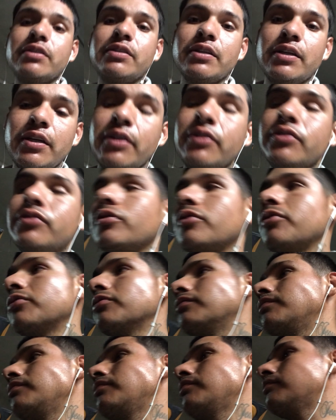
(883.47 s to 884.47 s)
today, so
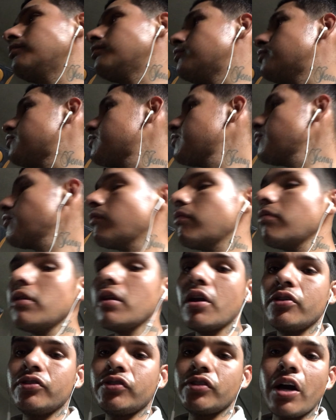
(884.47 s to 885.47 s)

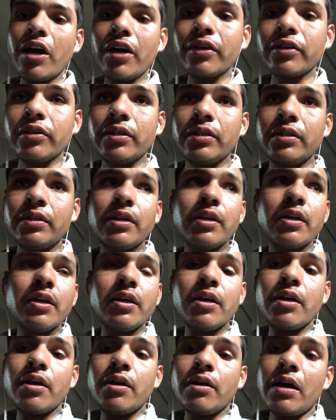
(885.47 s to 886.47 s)
it's all good.
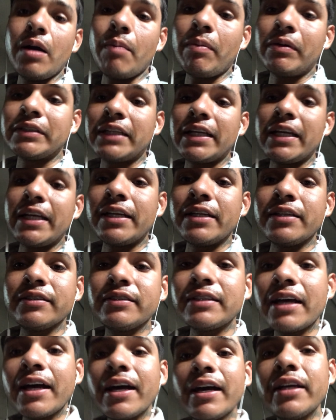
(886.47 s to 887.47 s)
I'm about to head
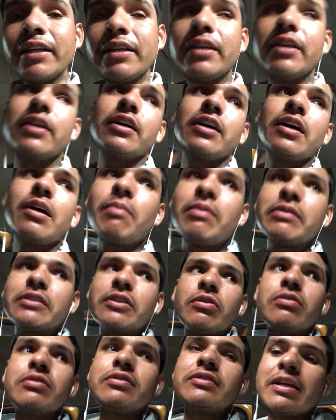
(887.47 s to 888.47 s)
inside. I'm about to
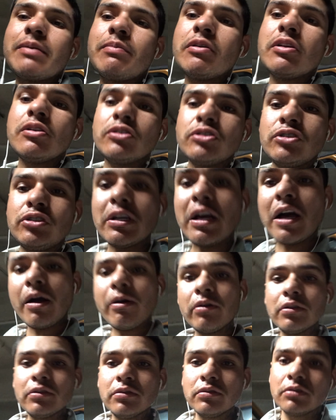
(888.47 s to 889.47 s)
go take me a little
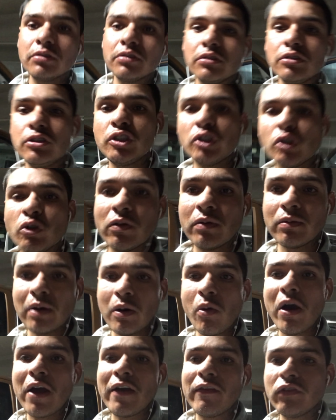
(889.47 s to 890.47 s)
shower, chill with my
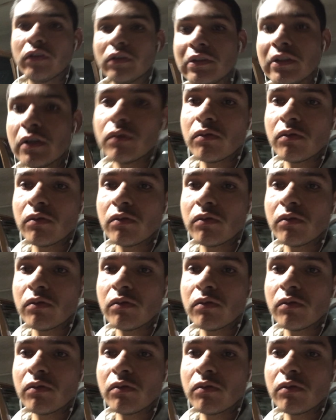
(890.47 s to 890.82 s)
wife for a little